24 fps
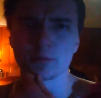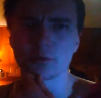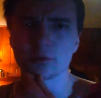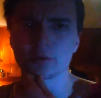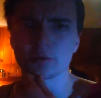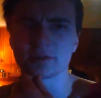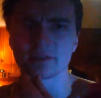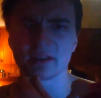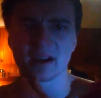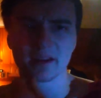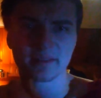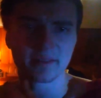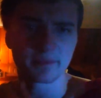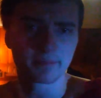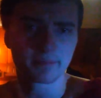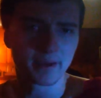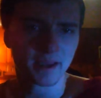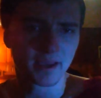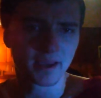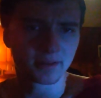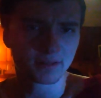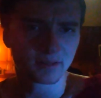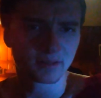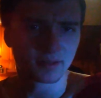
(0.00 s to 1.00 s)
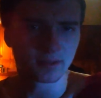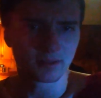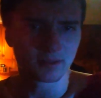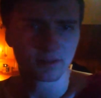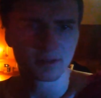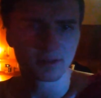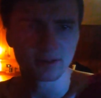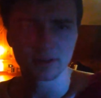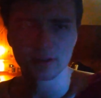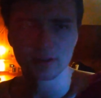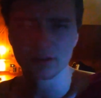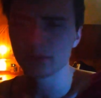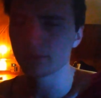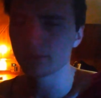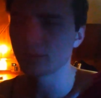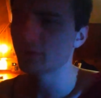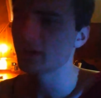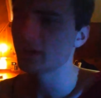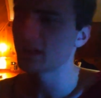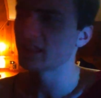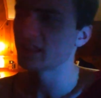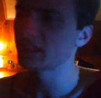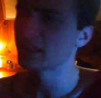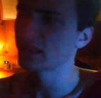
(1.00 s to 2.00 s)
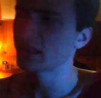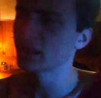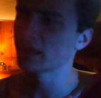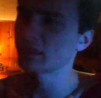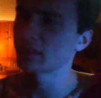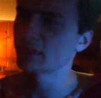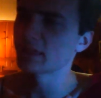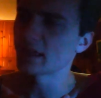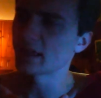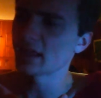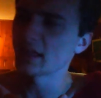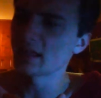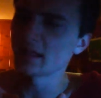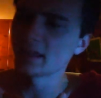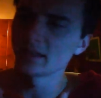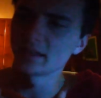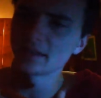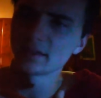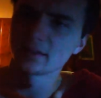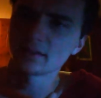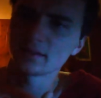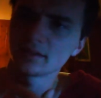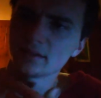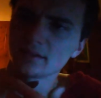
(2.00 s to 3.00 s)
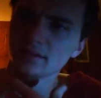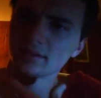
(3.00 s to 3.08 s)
the more time that passes, you know, the more I think that